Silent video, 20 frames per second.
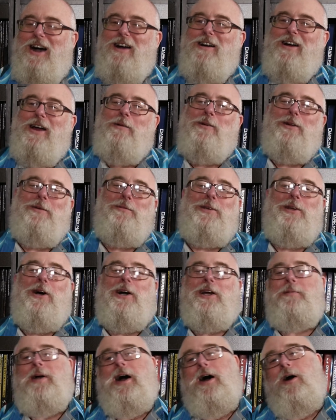All right, we're going to be
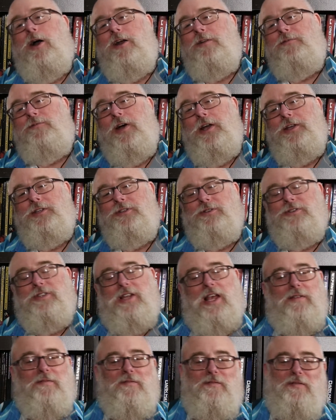talking about artificers
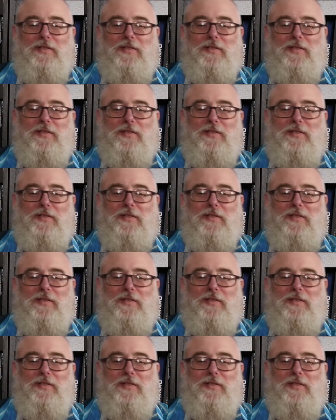and